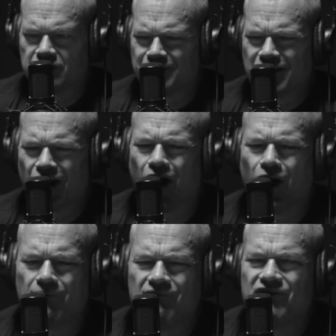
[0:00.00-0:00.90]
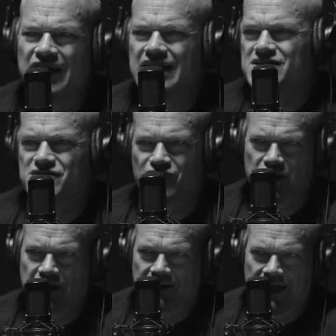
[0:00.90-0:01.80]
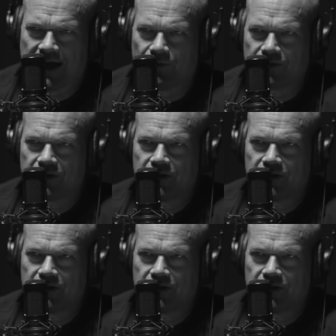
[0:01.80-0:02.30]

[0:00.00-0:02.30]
I mean, a Humvee is freaking loud.